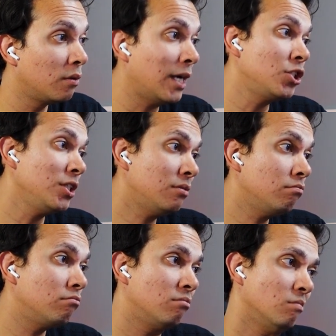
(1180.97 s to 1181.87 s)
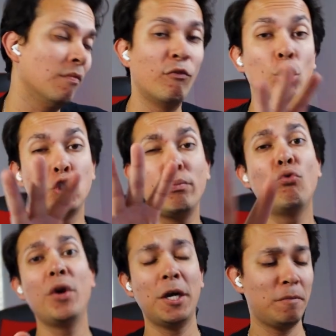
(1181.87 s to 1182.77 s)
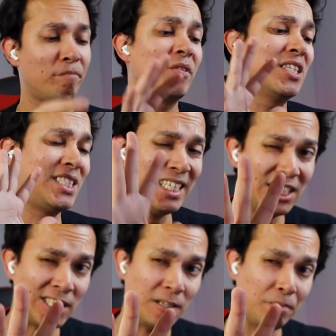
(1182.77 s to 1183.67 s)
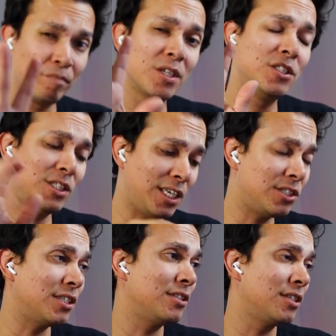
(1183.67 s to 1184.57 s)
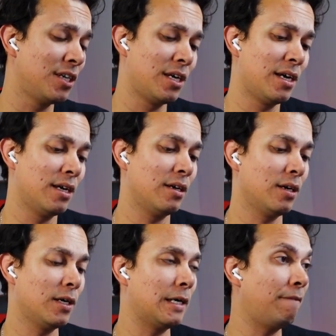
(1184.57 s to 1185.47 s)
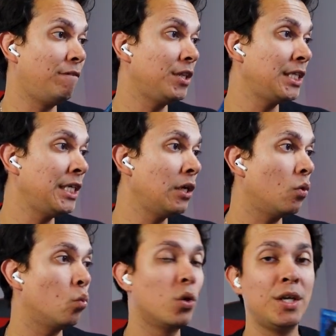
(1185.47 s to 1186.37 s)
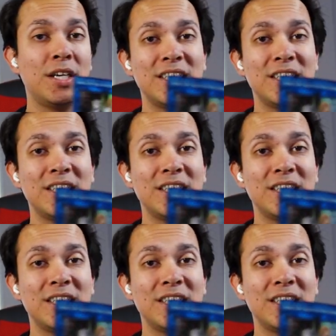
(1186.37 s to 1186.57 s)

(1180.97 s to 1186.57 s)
Actually, for a super rare, decent. Decent. 51